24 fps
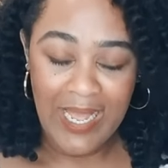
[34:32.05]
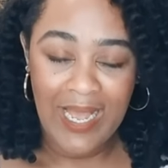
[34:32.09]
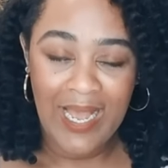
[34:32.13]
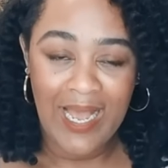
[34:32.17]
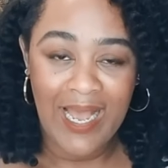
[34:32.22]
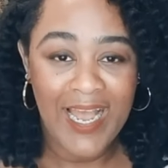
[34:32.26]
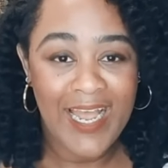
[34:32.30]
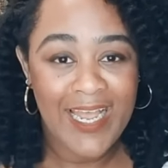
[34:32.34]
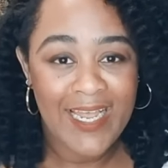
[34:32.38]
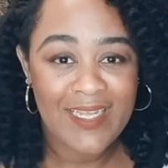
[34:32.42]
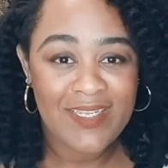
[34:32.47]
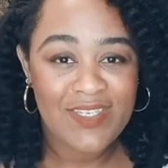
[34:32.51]

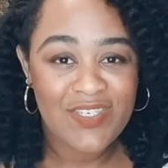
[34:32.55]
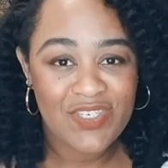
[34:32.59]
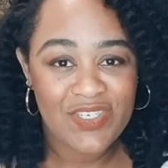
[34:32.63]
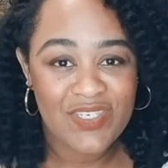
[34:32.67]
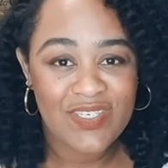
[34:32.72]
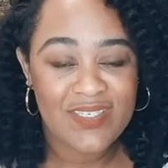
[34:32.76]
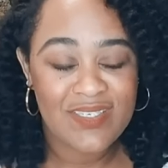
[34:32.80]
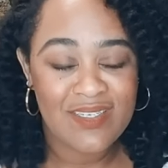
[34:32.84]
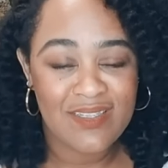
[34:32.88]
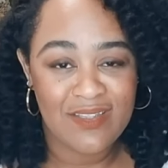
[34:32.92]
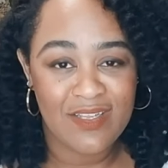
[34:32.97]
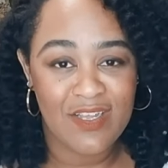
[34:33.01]
I
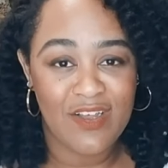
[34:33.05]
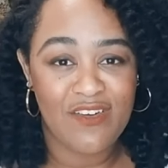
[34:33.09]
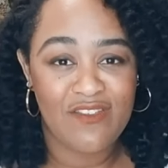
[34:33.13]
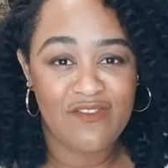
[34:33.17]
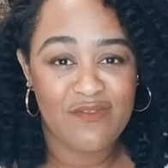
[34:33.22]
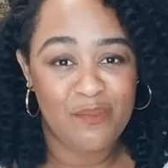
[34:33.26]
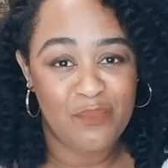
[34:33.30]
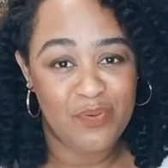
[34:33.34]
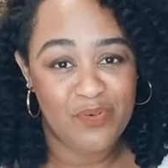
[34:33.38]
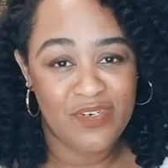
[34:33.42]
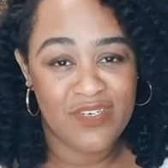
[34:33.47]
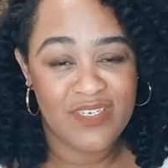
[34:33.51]
just love
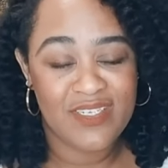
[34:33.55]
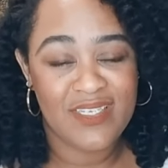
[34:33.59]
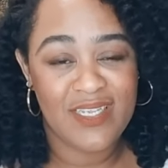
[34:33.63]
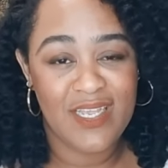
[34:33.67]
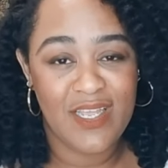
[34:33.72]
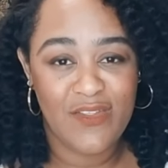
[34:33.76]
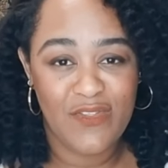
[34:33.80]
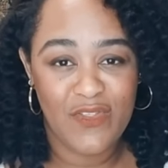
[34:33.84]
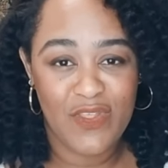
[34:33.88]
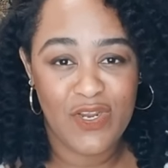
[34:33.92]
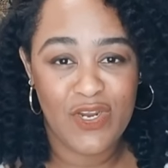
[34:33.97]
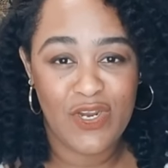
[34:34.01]
books,
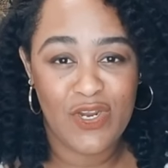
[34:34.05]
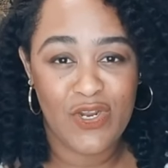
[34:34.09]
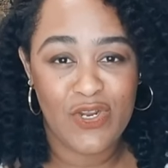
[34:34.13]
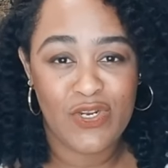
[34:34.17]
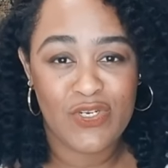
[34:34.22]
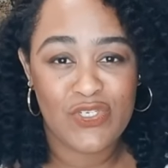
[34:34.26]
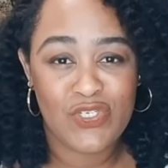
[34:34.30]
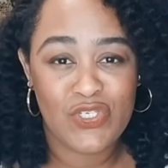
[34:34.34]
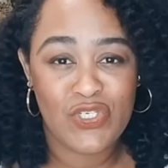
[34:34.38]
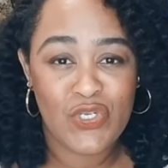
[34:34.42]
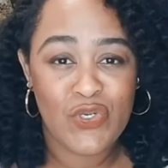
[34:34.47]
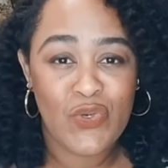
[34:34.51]
and there
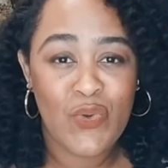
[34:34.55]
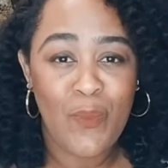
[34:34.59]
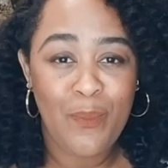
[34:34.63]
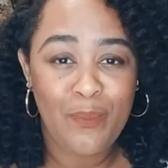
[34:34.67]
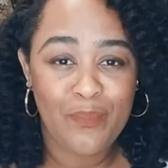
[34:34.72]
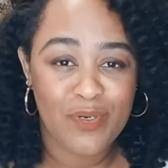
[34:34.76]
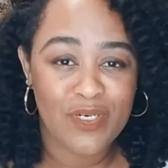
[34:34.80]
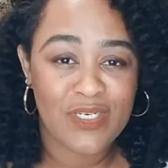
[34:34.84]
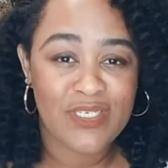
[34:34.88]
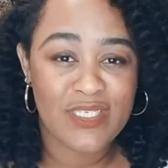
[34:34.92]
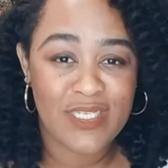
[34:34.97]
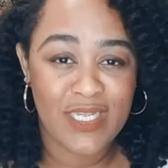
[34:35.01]
are two
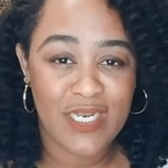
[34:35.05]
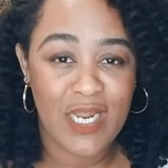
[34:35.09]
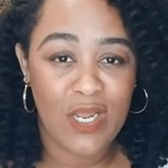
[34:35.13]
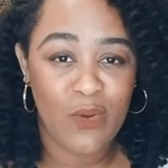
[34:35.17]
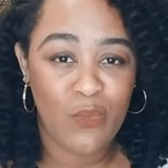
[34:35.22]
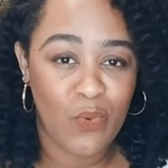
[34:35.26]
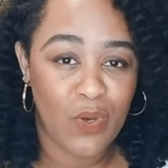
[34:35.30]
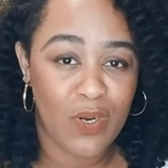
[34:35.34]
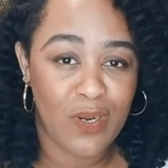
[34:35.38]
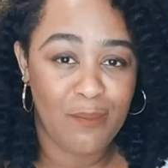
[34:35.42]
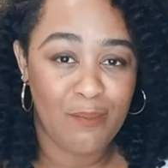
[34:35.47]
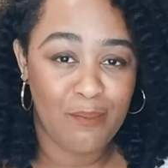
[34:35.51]
books that I
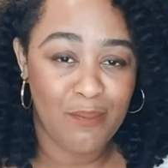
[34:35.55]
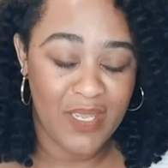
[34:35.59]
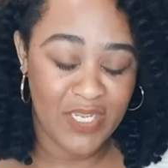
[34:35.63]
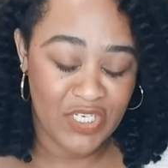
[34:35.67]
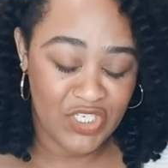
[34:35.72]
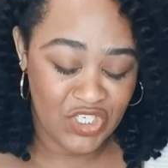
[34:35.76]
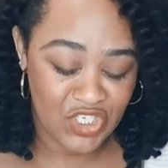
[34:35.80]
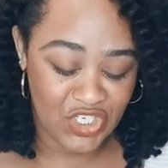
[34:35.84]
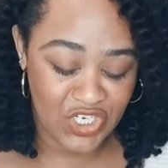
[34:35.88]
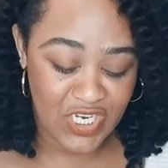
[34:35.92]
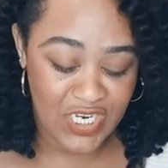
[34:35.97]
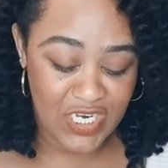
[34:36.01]
want to
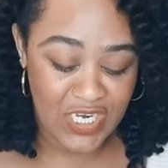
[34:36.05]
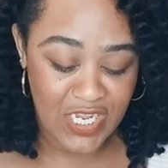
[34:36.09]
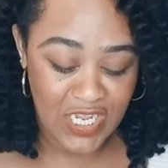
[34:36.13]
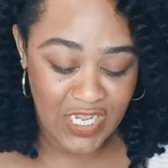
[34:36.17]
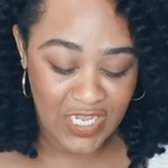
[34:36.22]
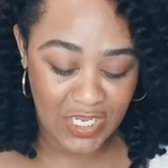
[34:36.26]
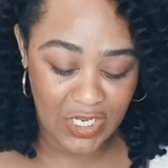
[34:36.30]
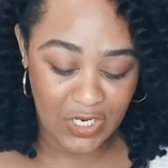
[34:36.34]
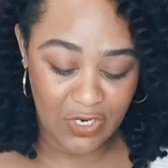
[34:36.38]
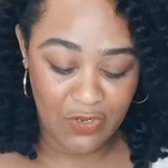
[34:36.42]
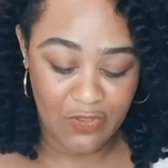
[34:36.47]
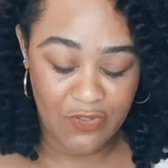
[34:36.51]
mention
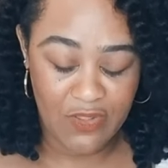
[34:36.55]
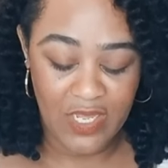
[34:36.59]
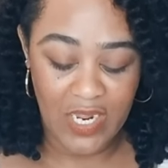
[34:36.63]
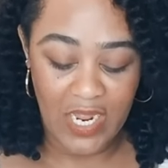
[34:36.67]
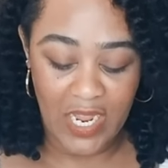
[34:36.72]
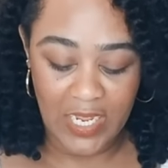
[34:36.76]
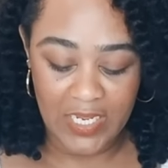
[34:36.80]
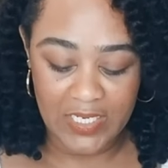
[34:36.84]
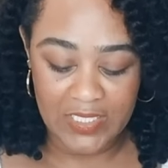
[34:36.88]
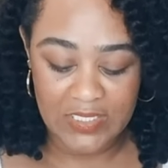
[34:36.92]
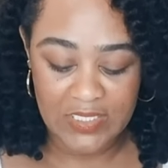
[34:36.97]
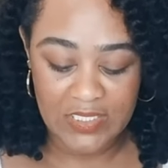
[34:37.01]
here that
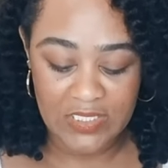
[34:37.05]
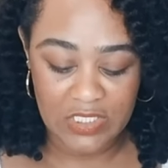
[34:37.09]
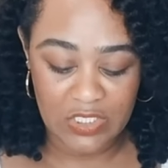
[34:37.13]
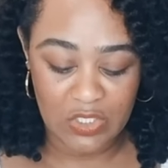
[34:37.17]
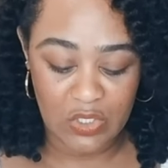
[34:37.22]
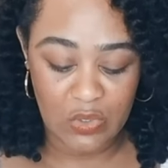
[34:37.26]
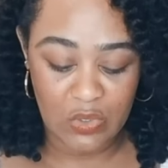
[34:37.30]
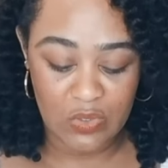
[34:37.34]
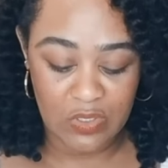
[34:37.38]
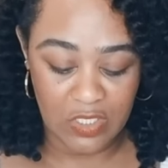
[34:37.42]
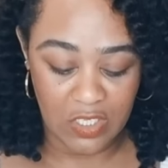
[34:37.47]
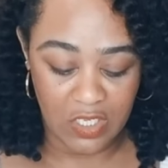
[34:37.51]
I
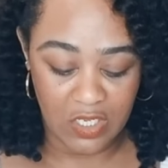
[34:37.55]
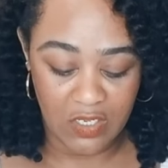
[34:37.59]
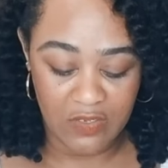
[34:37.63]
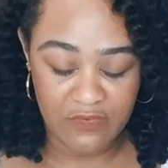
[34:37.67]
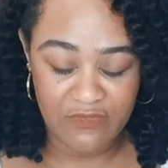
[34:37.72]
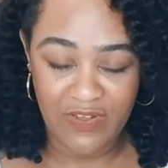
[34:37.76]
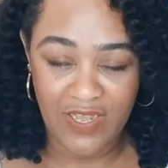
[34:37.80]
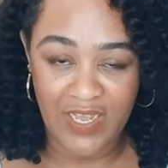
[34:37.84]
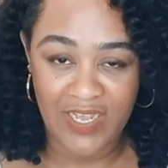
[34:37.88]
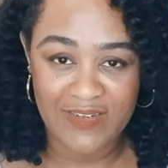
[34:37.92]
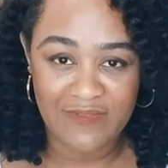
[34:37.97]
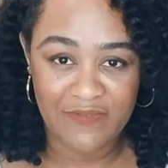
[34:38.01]
still love.
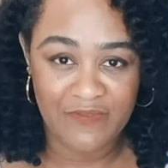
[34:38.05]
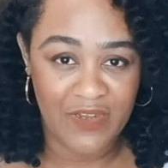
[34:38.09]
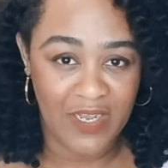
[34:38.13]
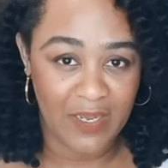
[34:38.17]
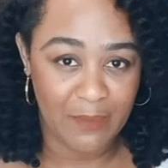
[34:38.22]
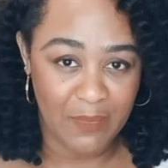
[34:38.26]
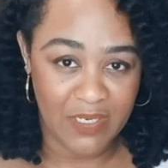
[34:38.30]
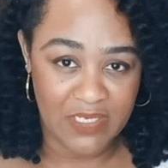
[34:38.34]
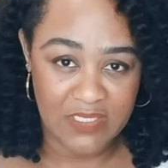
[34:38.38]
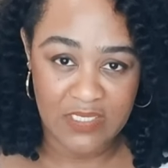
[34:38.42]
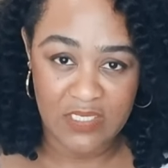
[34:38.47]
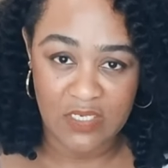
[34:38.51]
I find
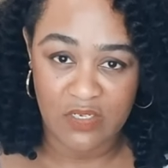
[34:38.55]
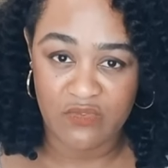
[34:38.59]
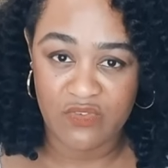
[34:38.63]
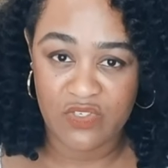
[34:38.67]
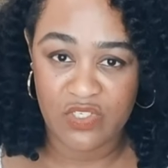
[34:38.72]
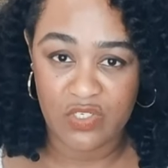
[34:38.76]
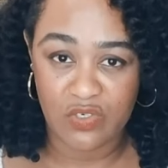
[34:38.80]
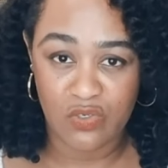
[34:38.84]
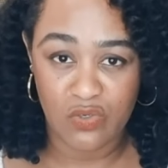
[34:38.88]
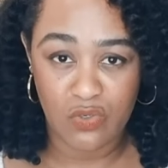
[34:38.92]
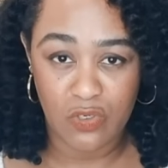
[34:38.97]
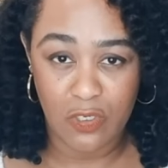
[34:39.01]
myself
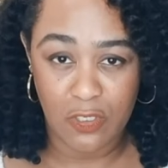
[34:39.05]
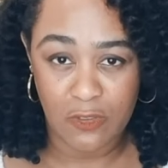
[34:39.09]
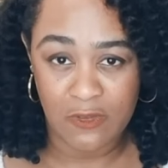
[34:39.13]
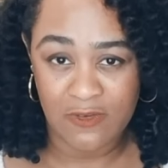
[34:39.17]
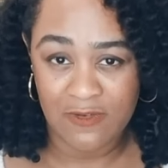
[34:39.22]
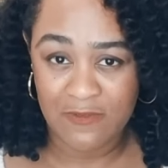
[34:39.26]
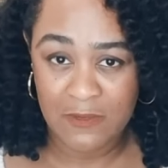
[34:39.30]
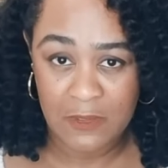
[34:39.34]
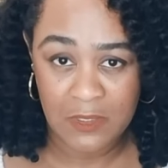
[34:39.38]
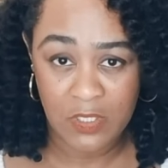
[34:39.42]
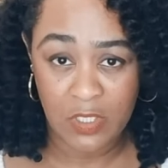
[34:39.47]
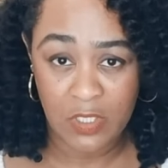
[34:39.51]
still
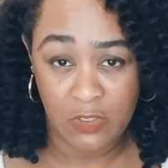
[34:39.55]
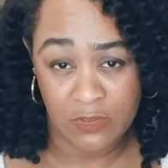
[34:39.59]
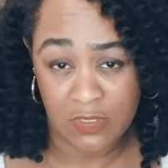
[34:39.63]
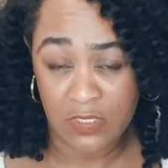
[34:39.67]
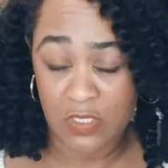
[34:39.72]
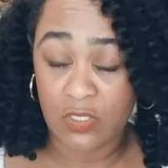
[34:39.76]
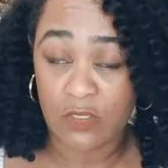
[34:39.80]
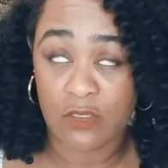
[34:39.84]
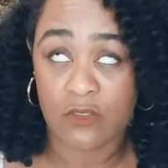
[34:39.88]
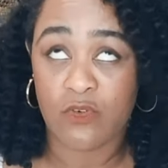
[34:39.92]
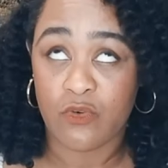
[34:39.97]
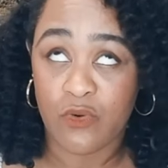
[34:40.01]
go, go
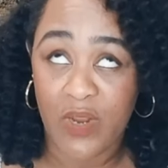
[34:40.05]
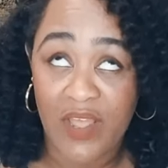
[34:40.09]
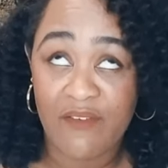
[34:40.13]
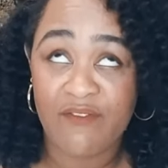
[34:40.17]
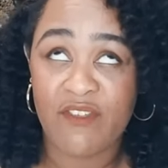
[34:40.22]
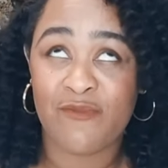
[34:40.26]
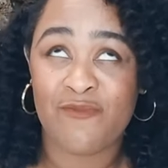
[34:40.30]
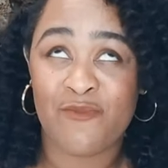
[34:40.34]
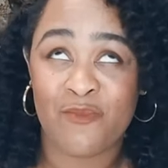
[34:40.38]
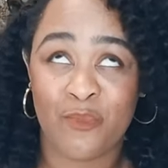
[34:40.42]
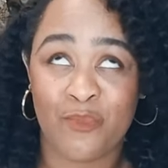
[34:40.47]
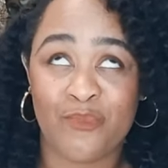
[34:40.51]
grab
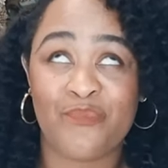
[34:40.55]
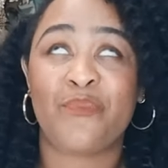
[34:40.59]
it.